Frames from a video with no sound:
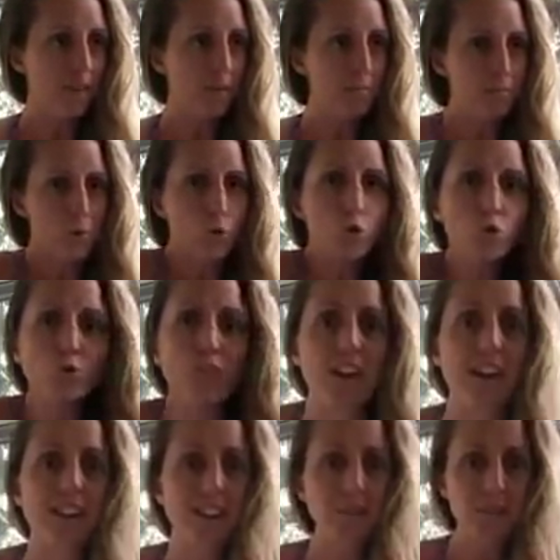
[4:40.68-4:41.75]

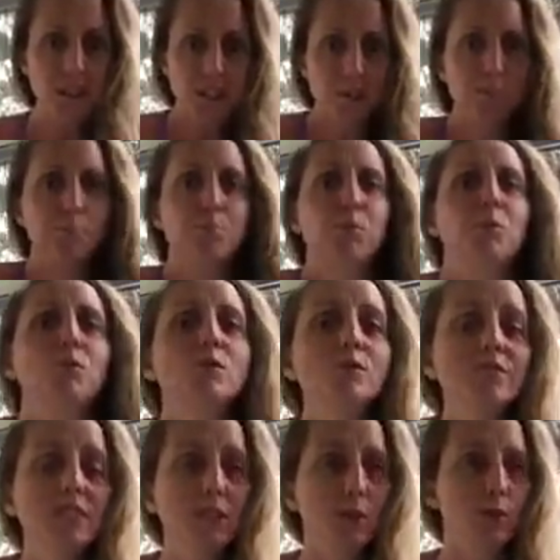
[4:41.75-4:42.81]
moving, something that
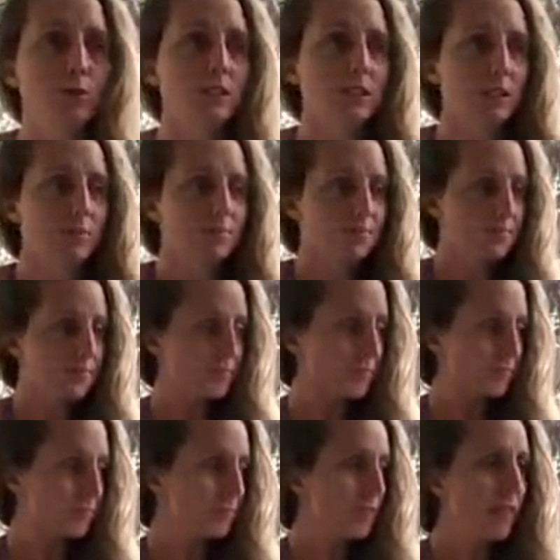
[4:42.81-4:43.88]
moves you.
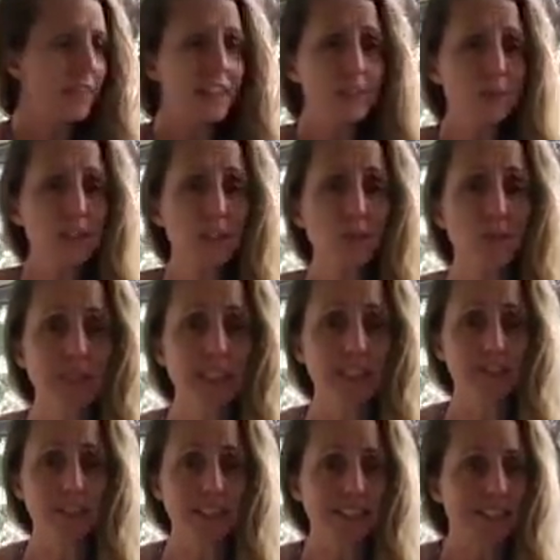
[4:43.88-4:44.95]
That's what a thought
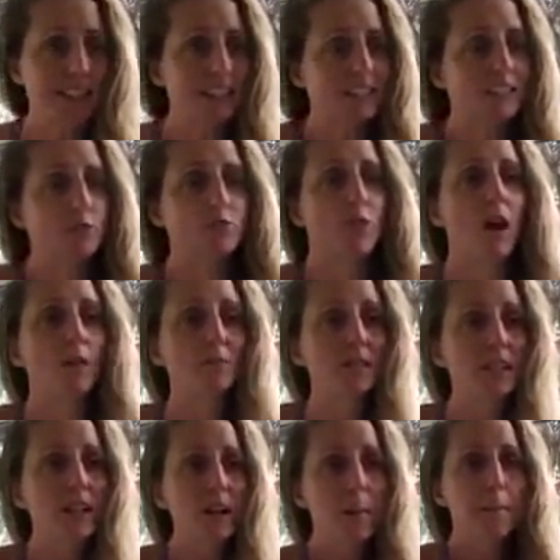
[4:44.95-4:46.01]
leader is. They disrupt
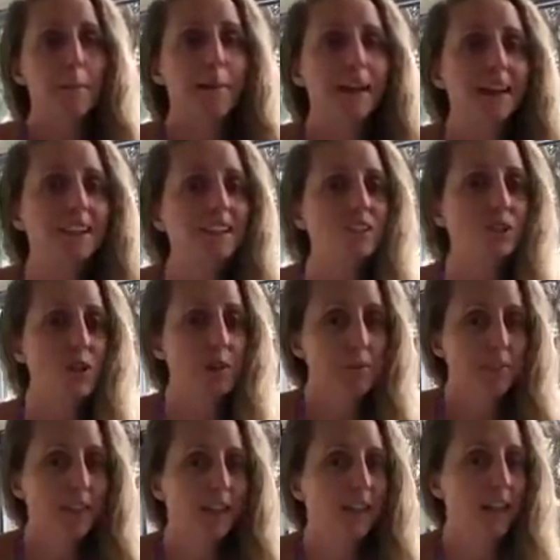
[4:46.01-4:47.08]
mainstream
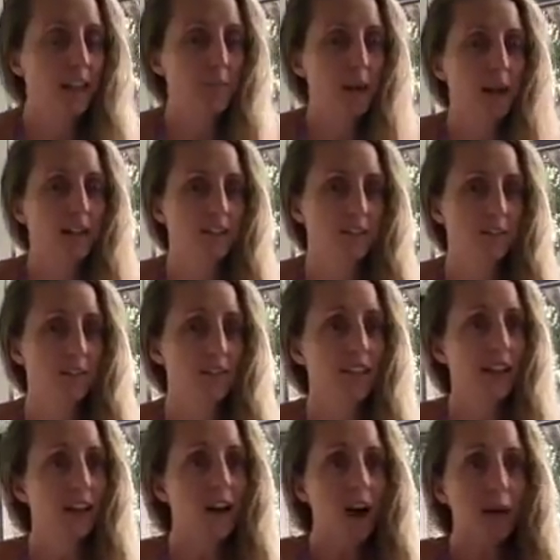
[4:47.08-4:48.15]
thinking about a certain
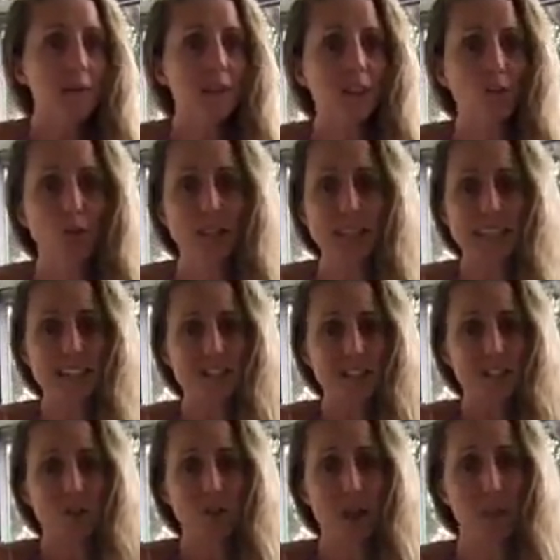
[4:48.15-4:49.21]
thing. I'm a thought leader
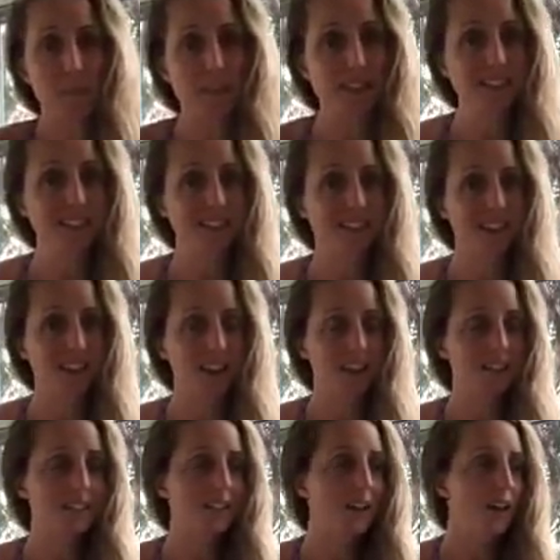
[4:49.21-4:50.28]
in online business, I
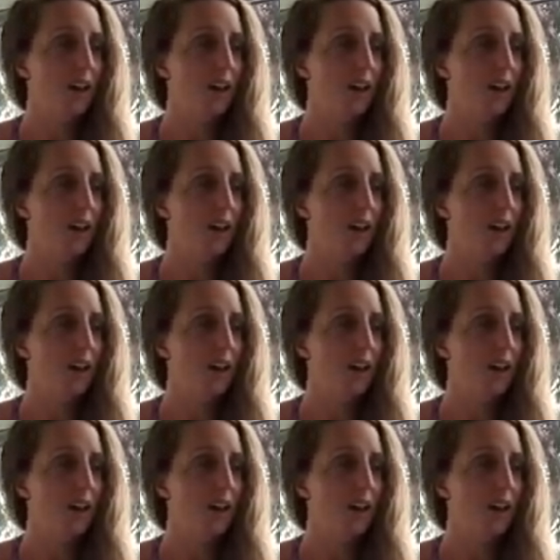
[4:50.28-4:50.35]
guess,